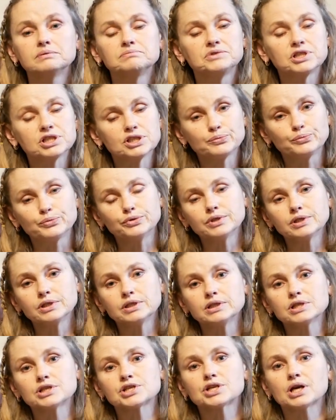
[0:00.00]
just put it
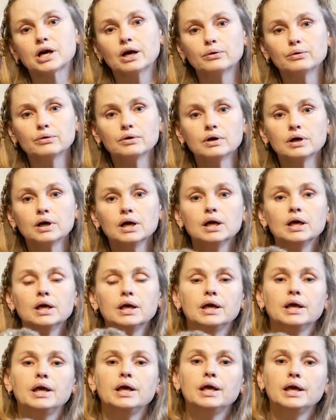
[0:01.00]
in the shower,
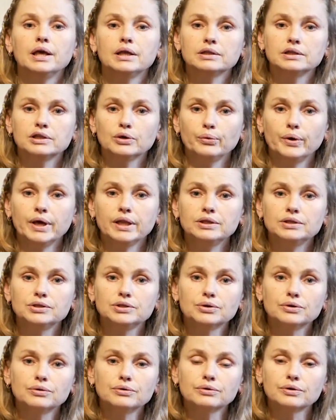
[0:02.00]
and the wet
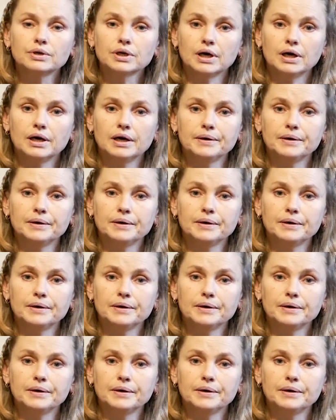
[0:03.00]
dog,